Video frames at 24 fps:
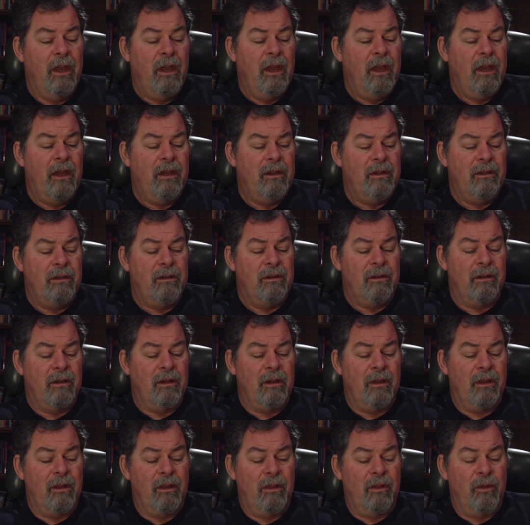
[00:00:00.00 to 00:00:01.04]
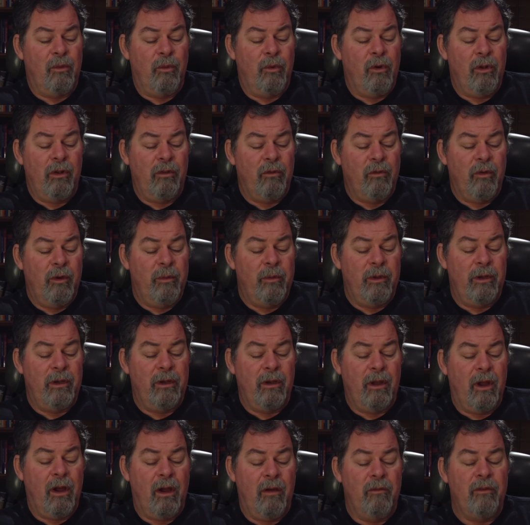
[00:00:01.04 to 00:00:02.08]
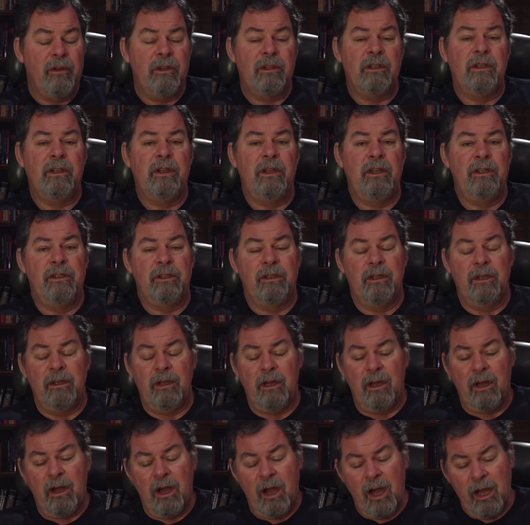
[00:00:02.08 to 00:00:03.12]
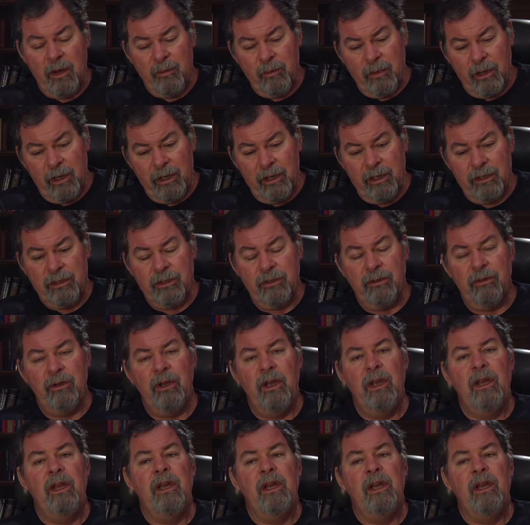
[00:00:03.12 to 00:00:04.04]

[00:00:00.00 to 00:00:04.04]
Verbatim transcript: And uh, the role of women obviously is a, a hot button issue,